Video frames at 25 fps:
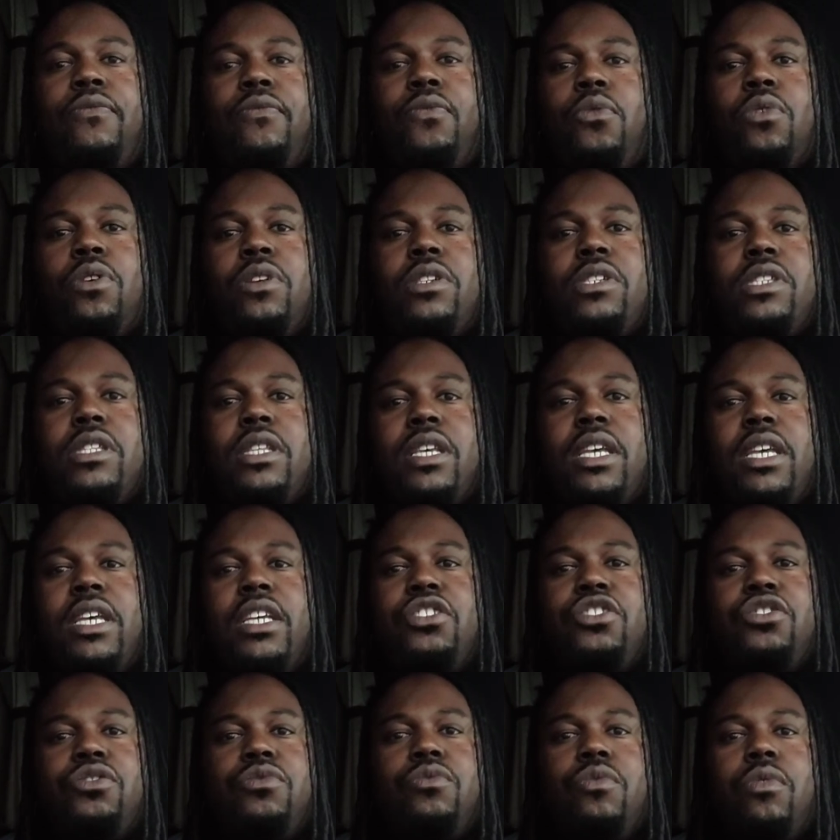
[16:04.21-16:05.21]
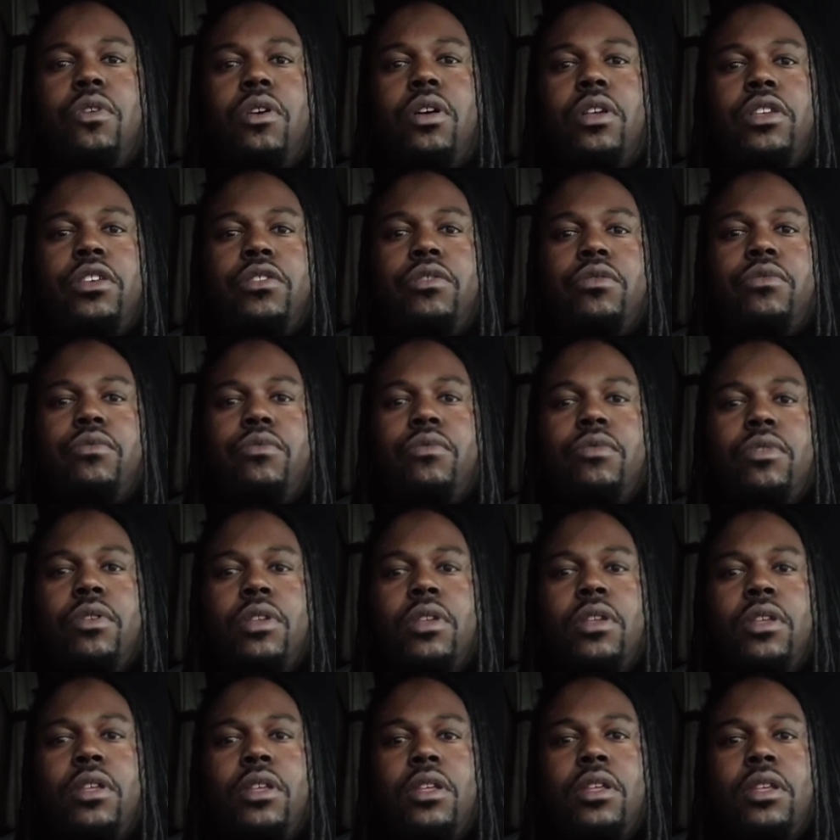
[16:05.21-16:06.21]
force the issue on you,
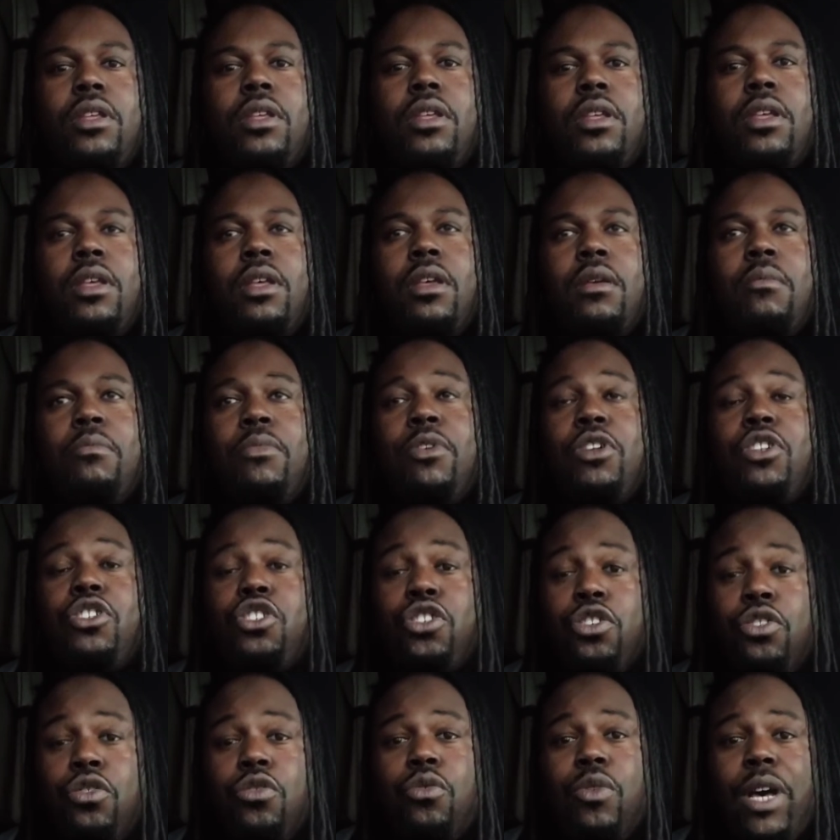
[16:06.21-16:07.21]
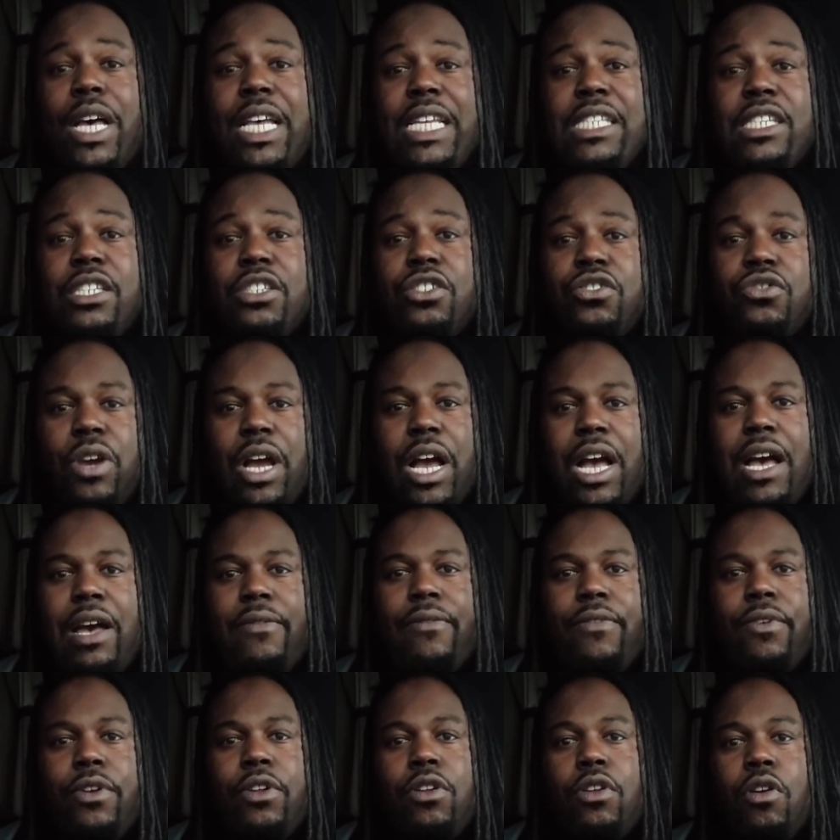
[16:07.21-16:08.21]
but you as a
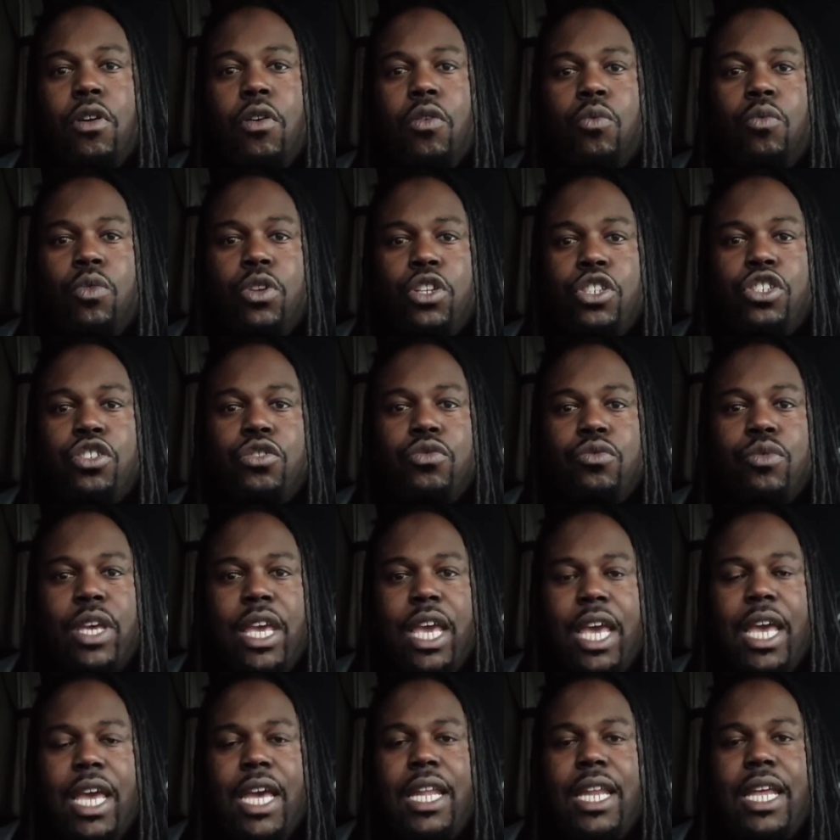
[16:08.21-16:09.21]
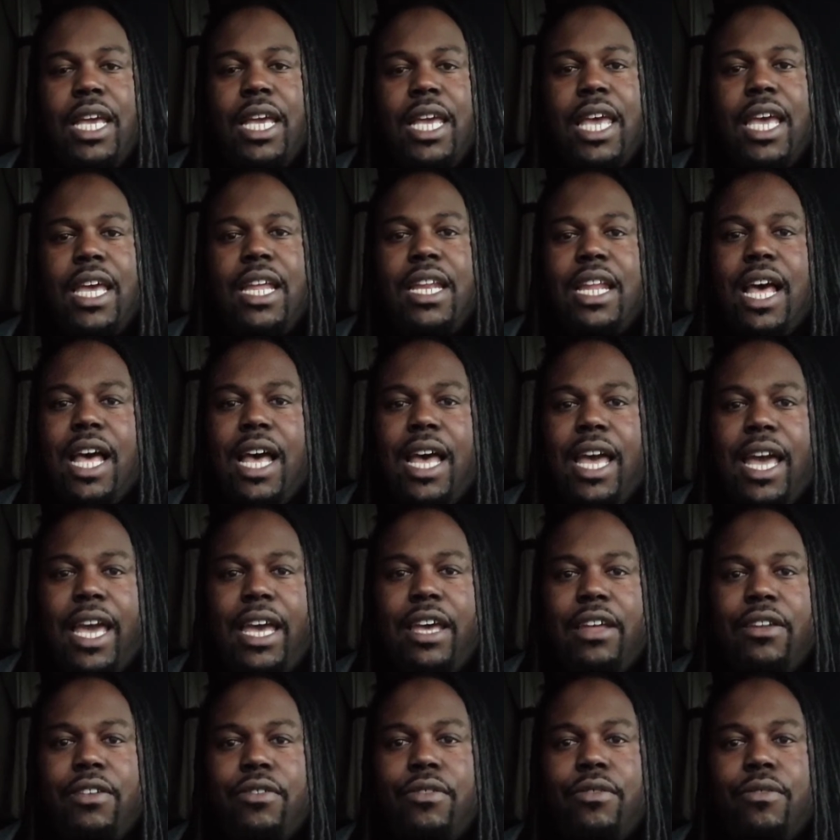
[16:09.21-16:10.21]
driver know what you can and cannot
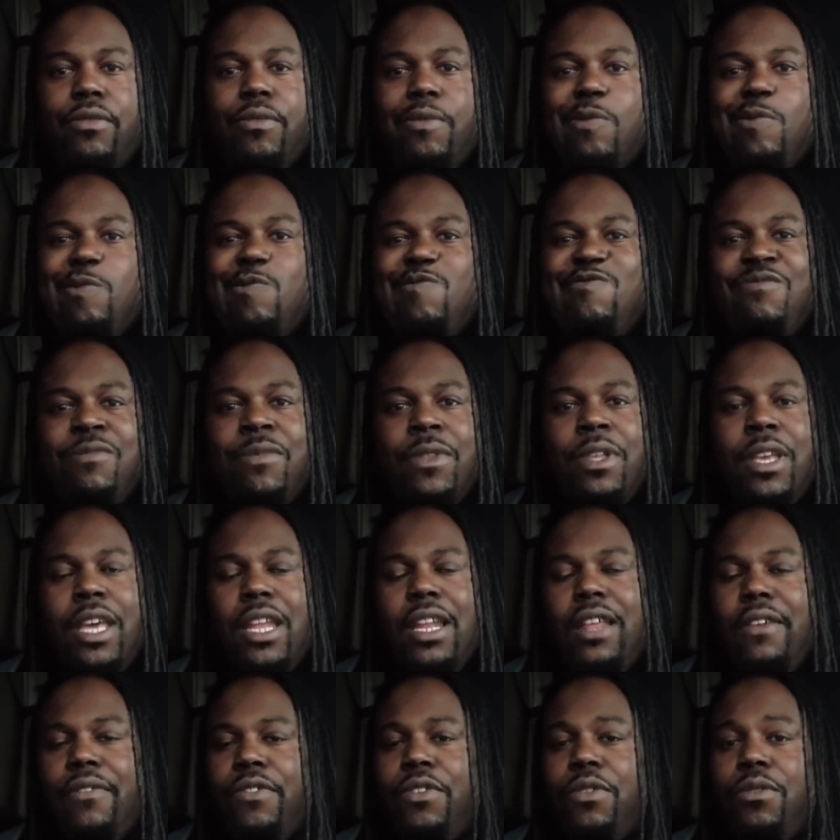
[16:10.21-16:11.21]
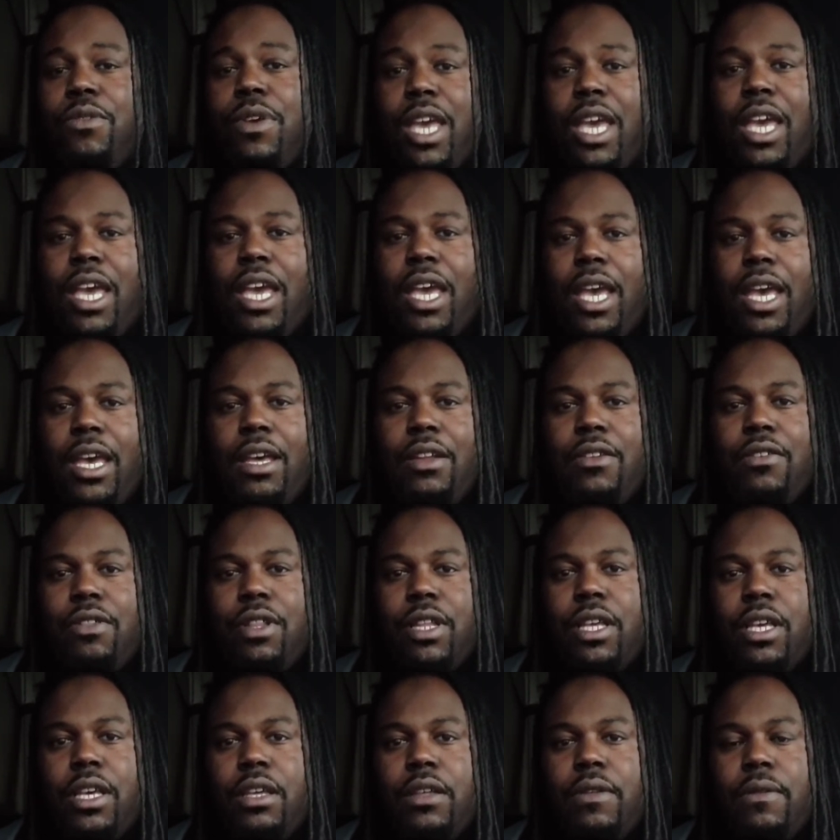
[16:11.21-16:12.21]
handle. And if you can't handle
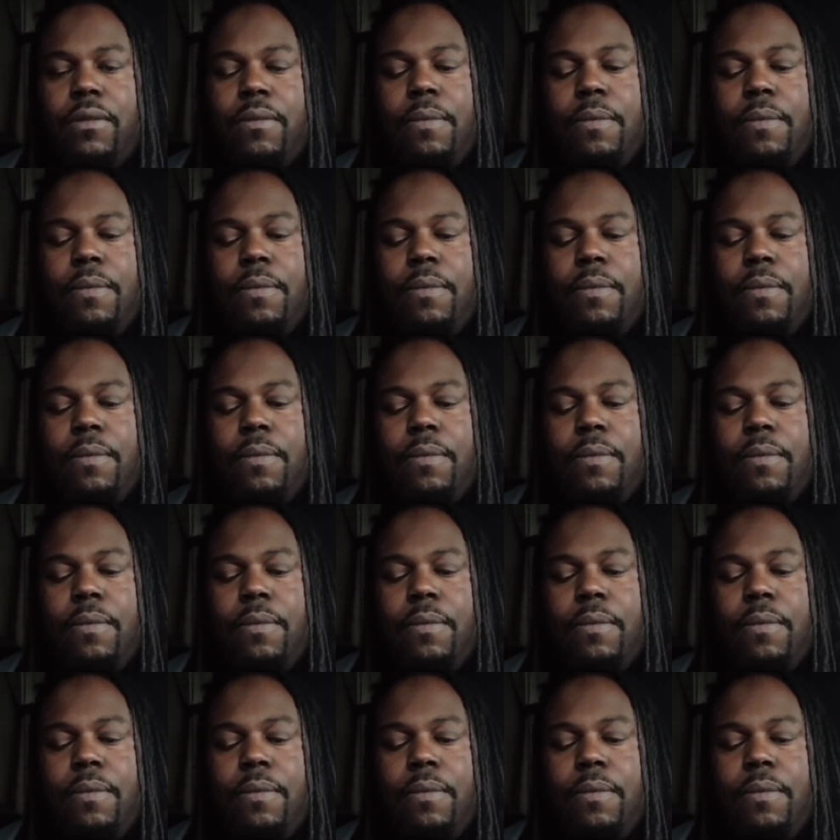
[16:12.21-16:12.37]
it,